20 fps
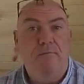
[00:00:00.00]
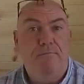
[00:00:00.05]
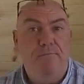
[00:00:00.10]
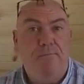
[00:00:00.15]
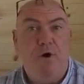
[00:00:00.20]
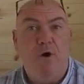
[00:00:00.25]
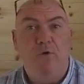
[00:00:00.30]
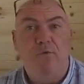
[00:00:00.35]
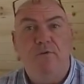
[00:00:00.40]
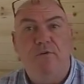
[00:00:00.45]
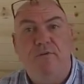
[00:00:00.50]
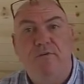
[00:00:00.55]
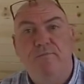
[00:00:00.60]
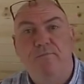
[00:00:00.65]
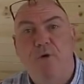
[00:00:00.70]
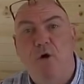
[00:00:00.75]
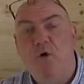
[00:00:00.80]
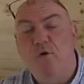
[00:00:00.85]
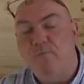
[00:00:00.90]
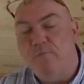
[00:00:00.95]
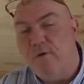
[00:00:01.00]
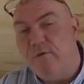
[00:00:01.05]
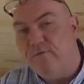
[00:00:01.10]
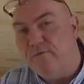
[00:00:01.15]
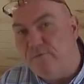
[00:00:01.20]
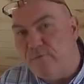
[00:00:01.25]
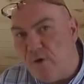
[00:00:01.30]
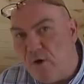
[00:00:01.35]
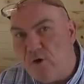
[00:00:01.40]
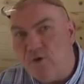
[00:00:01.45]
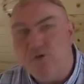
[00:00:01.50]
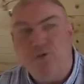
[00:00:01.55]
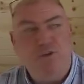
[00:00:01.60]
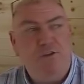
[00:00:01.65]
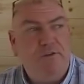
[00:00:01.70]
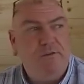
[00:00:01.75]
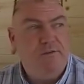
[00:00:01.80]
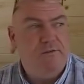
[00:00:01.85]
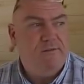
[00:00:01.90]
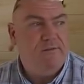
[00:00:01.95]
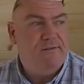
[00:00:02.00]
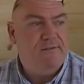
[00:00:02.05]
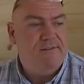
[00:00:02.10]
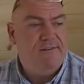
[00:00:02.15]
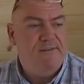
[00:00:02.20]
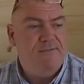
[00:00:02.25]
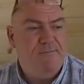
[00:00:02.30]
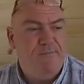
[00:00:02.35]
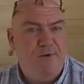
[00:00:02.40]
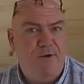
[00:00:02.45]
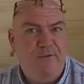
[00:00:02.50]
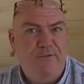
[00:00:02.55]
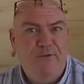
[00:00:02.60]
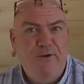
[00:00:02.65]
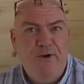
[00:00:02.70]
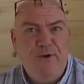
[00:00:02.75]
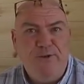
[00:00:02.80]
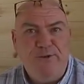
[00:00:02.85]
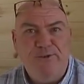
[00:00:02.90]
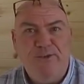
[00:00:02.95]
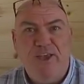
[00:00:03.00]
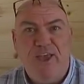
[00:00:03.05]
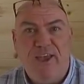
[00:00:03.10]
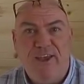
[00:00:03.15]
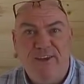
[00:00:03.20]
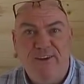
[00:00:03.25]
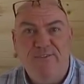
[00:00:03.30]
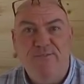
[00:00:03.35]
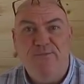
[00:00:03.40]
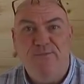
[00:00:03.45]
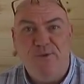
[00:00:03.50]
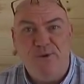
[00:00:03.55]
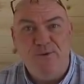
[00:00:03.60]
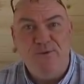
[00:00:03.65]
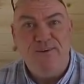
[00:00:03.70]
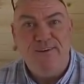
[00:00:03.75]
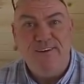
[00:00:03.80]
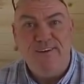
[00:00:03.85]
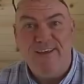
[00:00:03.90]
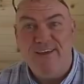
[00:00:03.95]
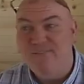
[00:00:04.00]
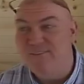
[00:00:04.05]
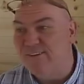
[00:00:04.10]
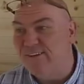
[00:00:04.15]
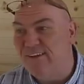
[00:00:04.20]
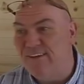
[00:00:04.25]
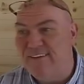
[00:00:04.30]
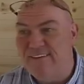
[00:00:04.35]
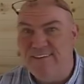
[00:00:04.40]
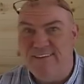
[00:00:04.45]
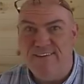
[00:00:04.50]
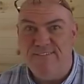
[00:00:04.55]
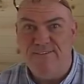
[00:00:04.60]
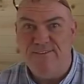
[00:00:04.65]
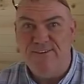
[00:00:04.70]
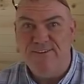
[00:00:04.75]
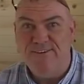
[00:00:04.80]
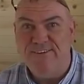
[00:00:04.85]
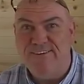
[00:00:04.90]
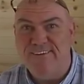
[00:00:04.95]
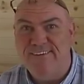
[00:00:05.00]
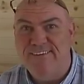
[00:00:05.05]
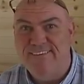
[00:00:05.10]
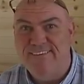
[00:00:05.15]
Boiled my first kettle of water the other day. Have a look.